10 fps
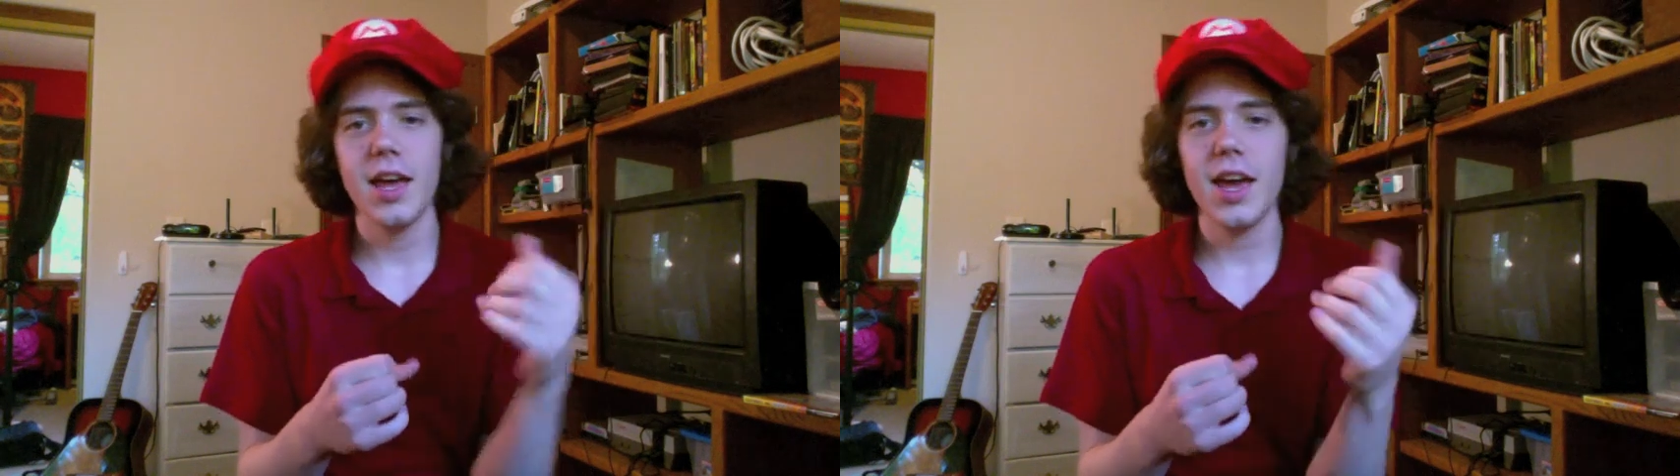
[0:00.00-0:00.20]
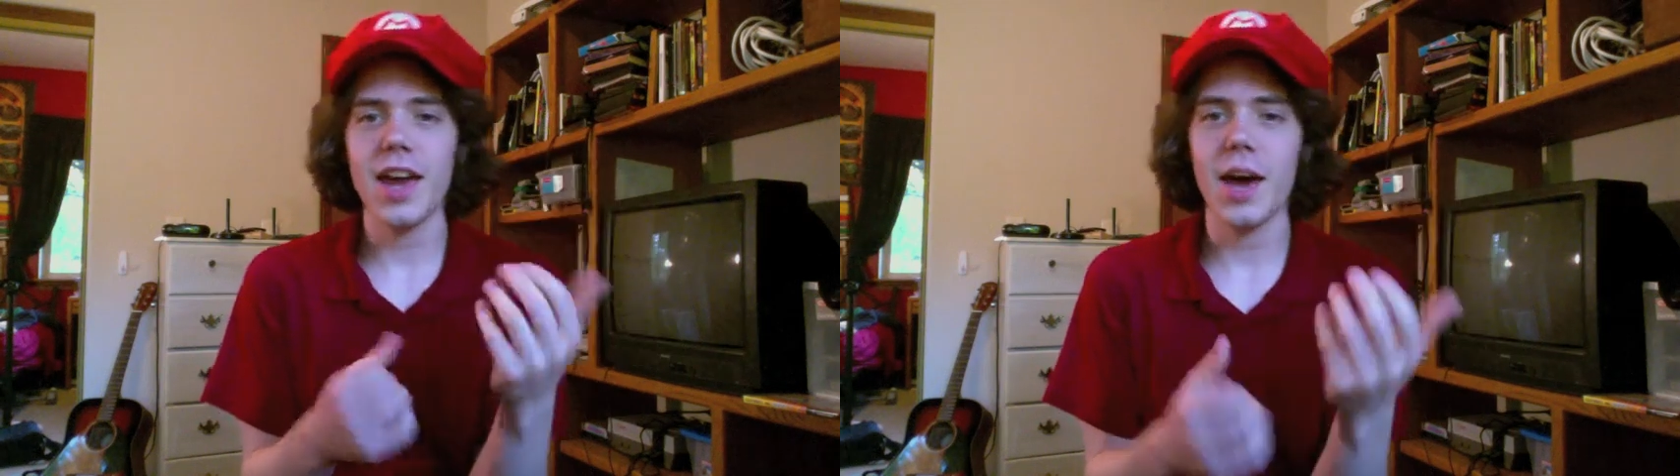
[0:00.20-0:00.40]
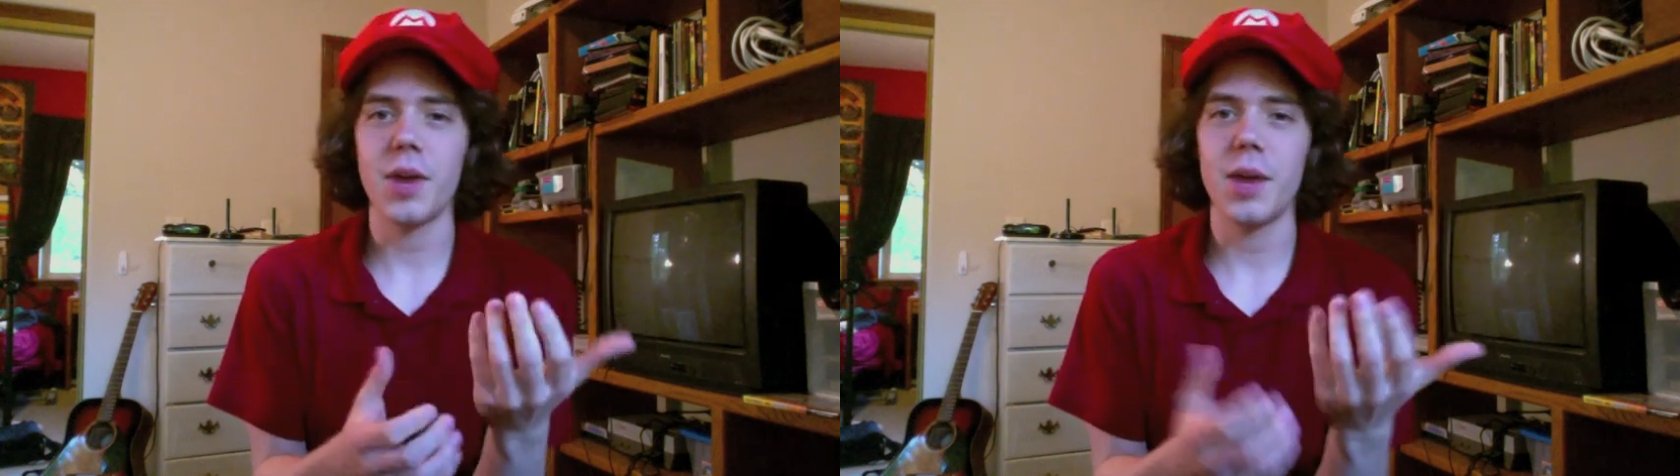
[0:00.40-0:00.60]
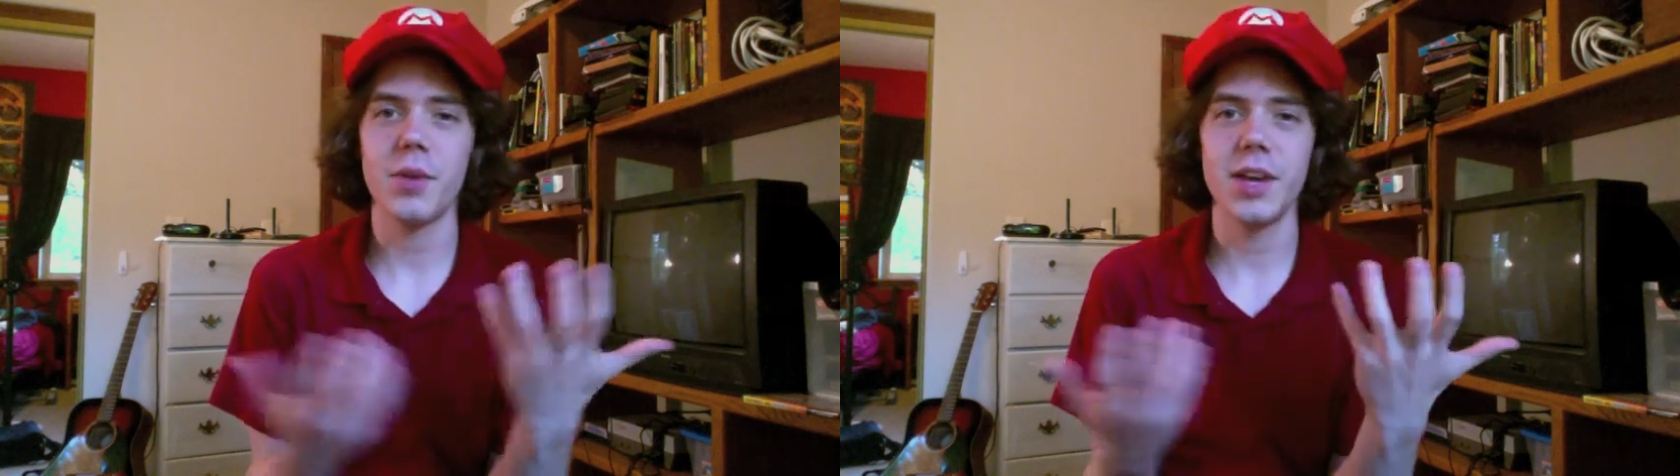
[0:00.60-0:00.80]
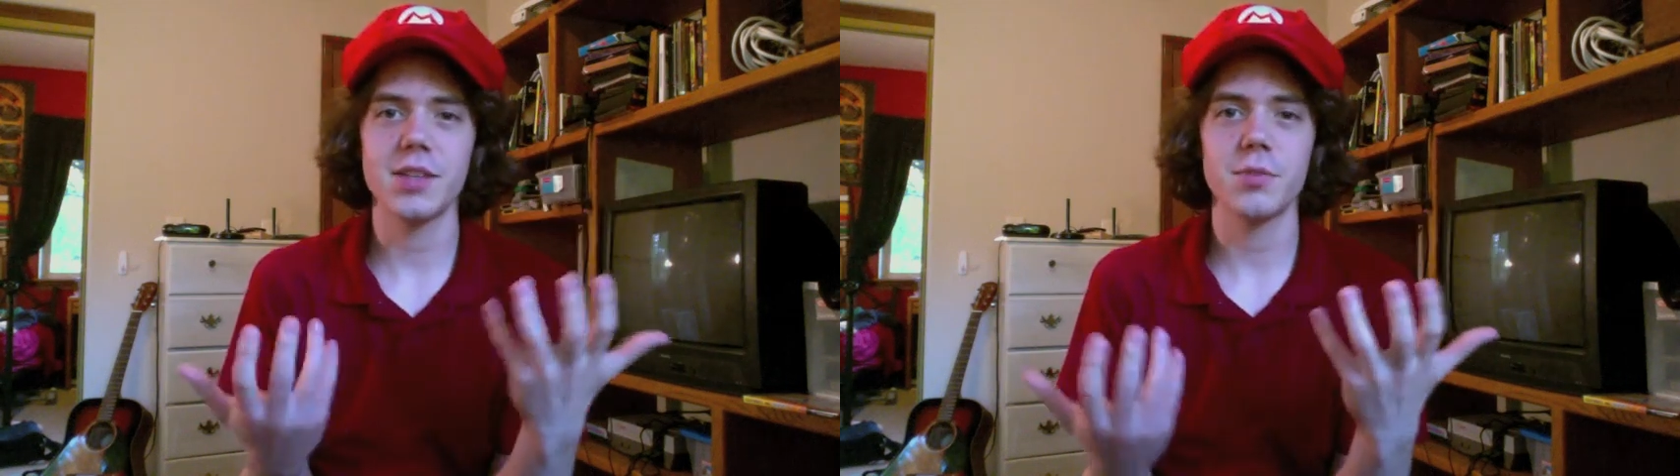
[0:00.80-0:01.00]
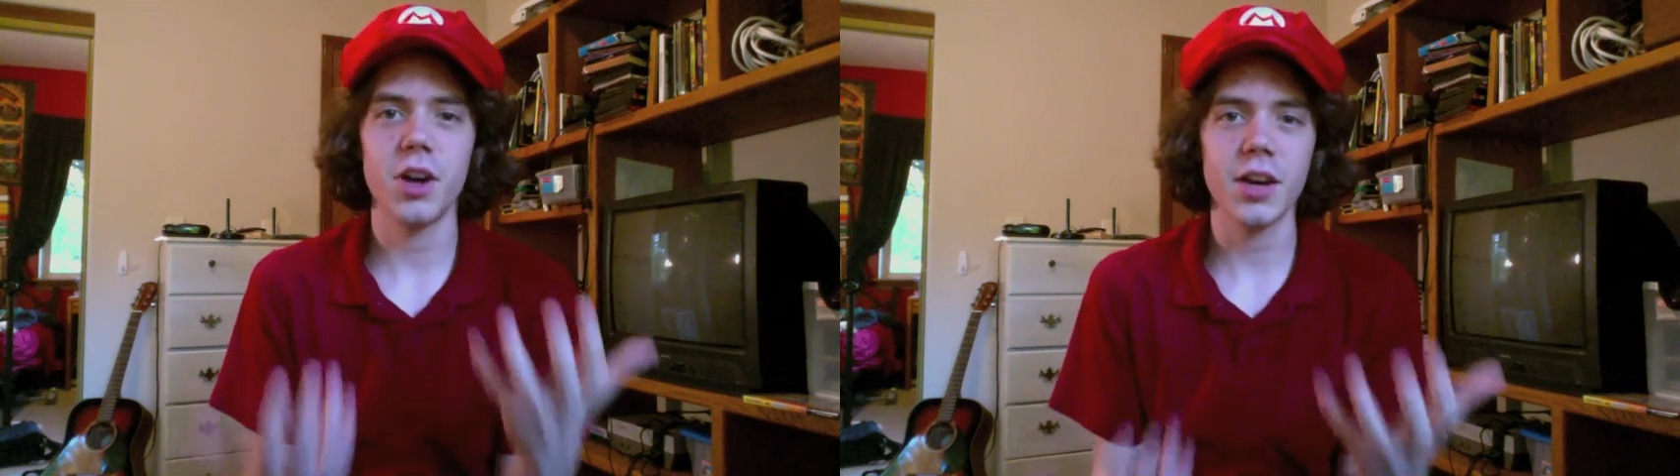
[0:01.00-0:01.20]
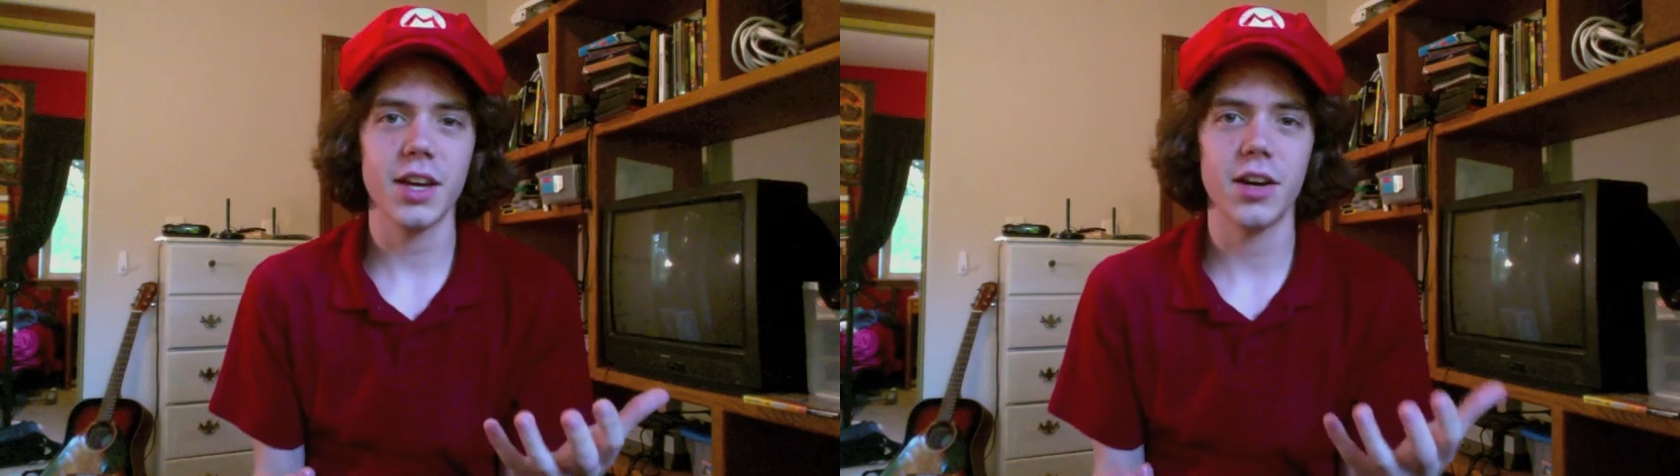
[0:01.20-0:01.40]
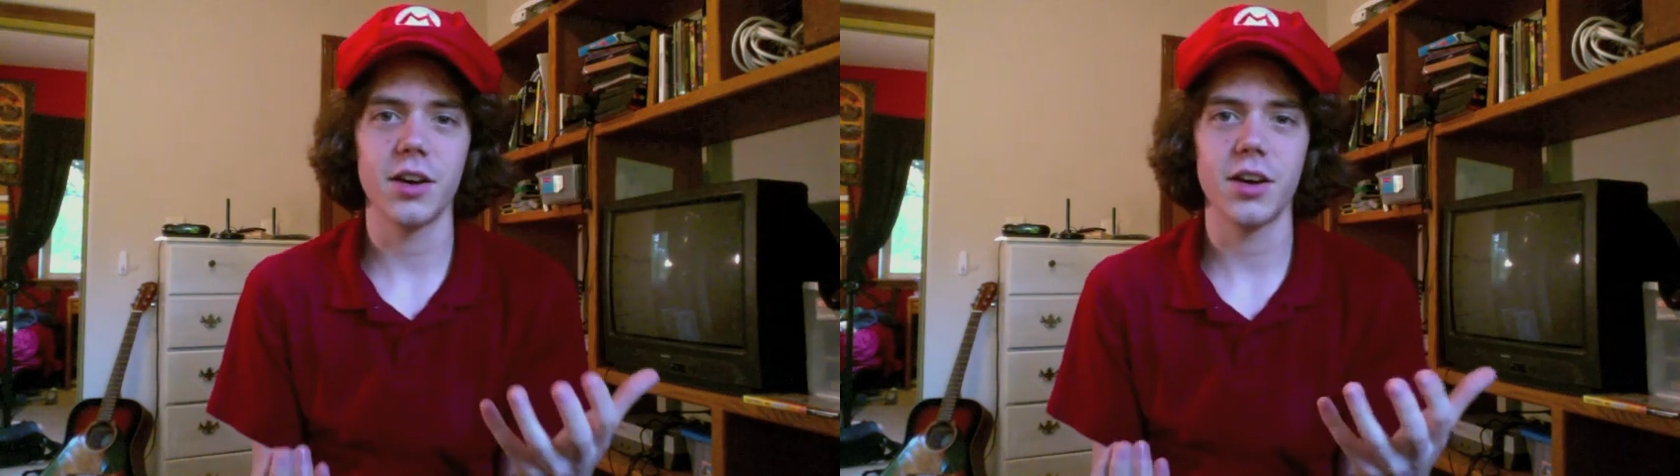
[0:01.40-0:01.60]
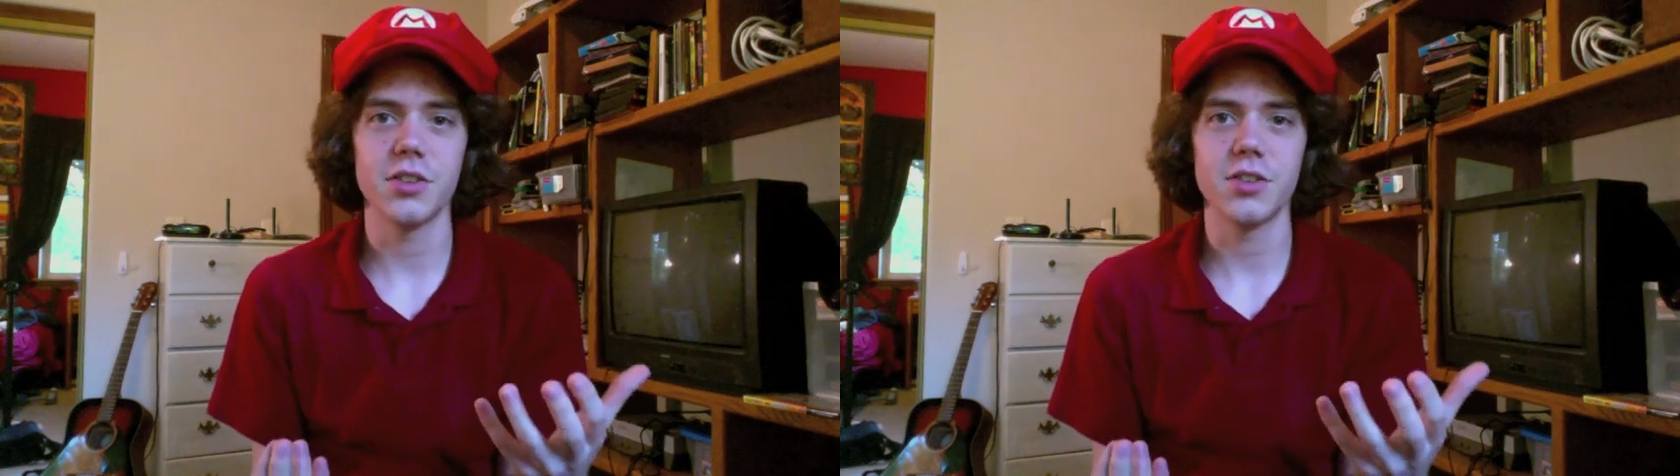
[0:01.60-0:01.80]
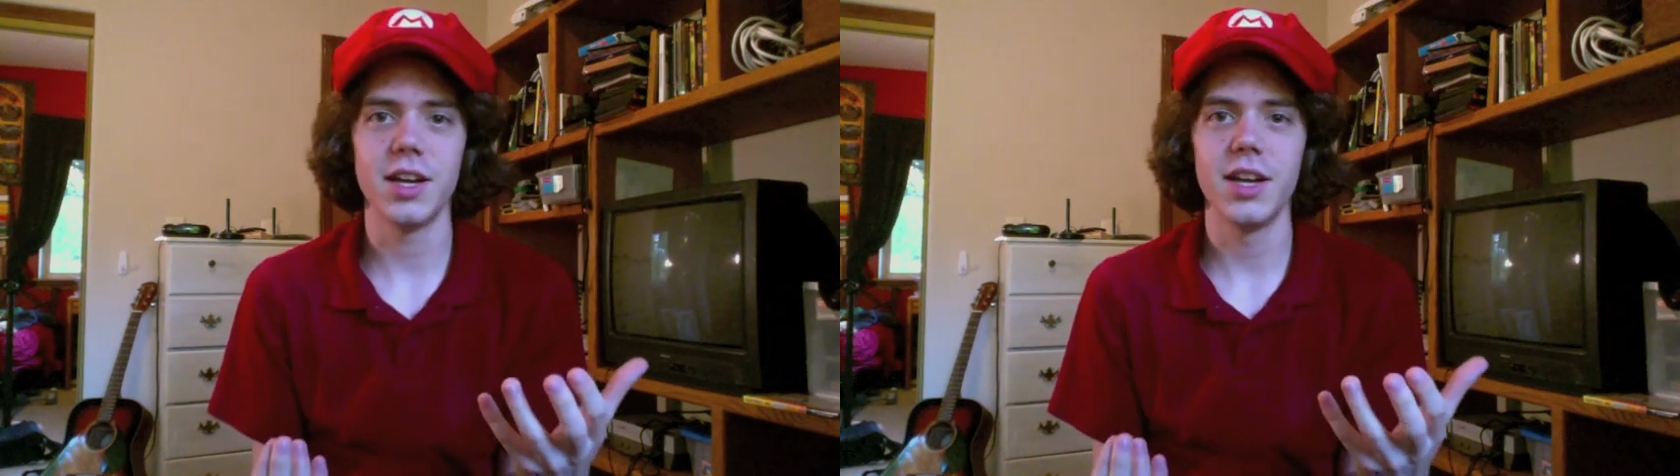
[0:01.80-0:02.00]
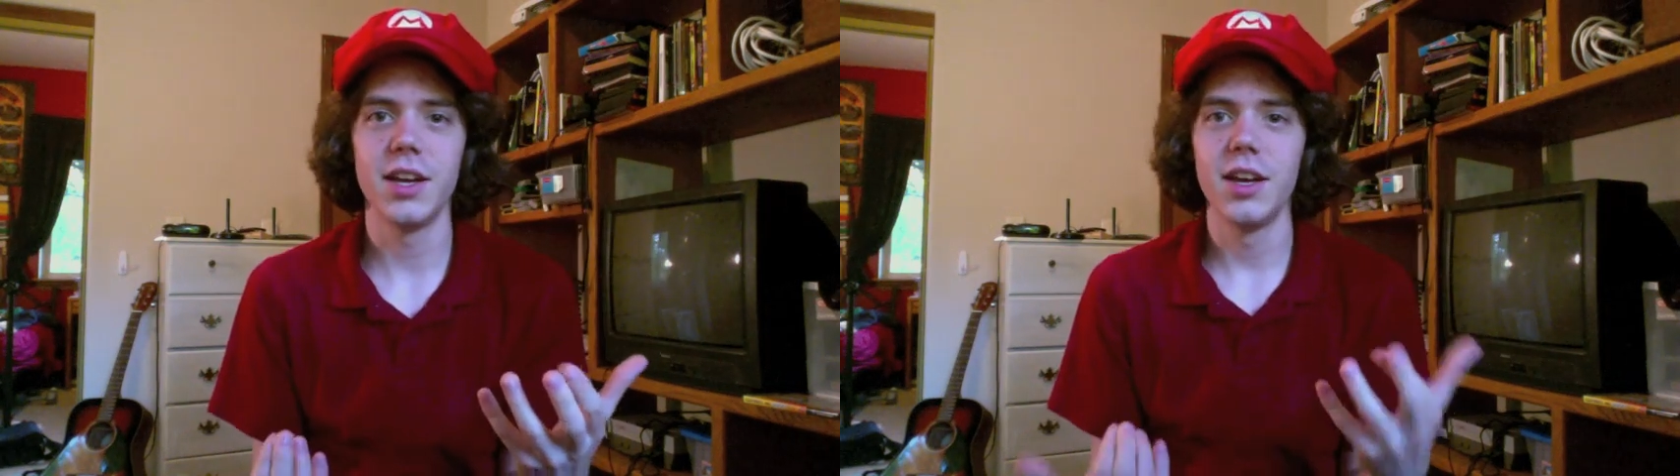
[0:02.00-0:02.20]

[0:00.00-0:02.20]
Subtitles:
hey, how about I play some Donkey Kong Country?